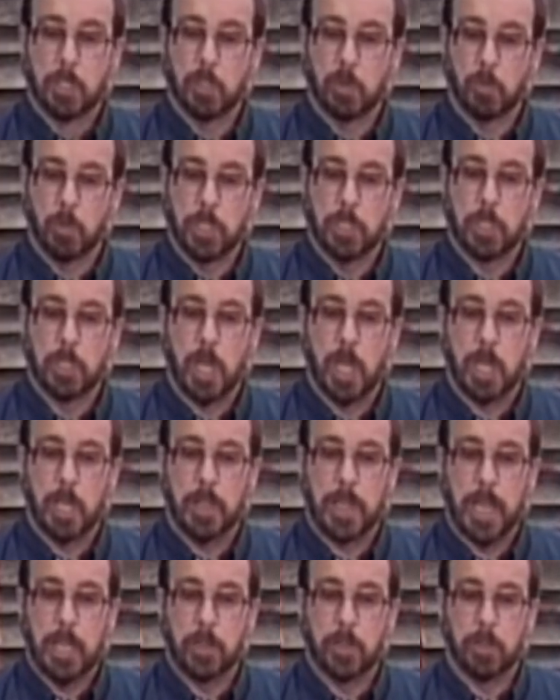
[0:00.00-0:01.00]
So rinse all of
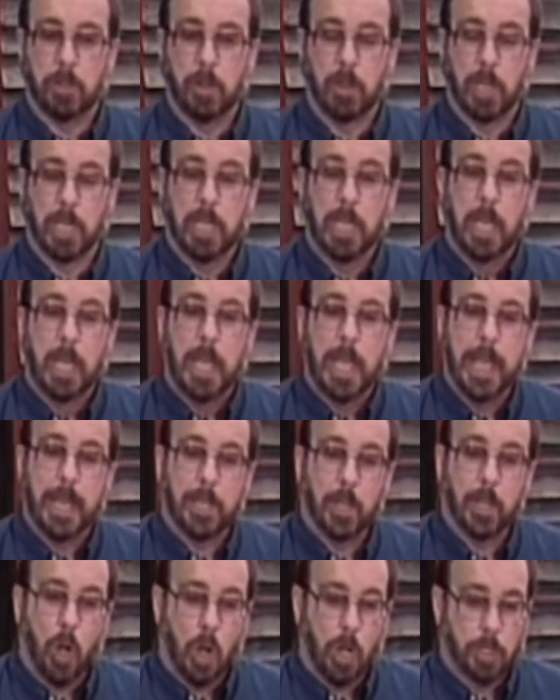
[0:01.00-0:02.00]
that thoroughly,
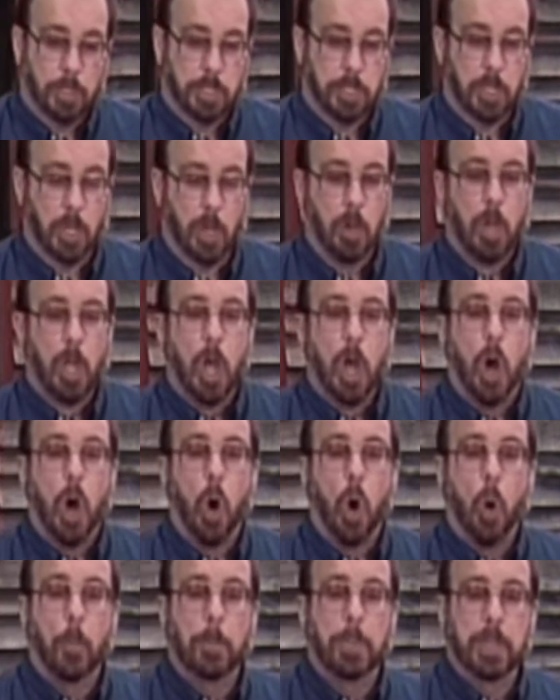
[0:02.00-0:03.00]
and also
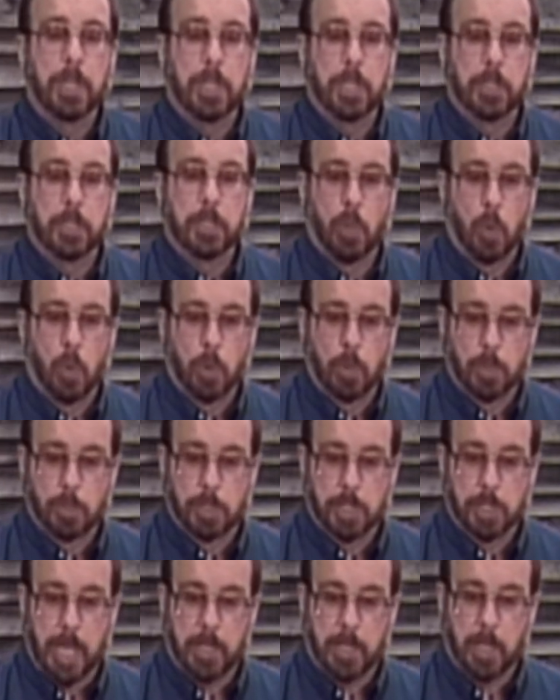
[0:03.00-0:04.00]
open the
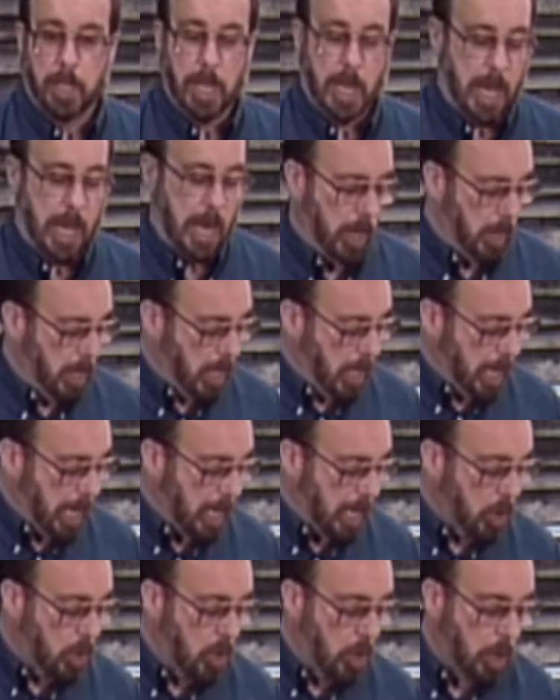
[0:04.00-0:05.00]
doors on the car
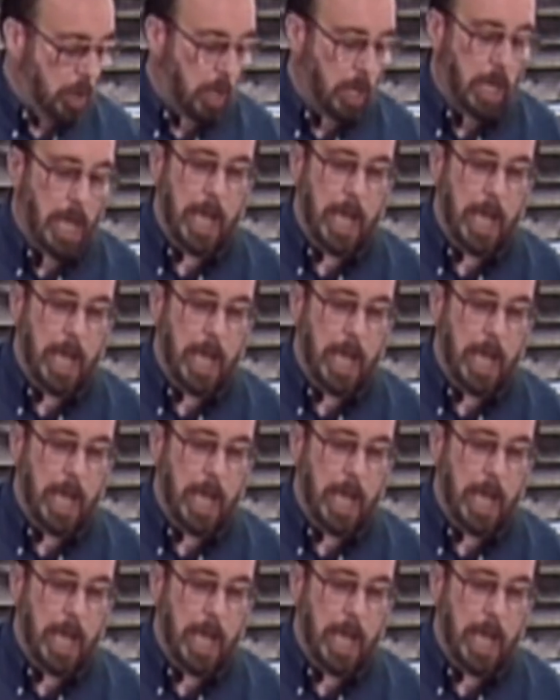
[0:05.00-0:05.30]
and look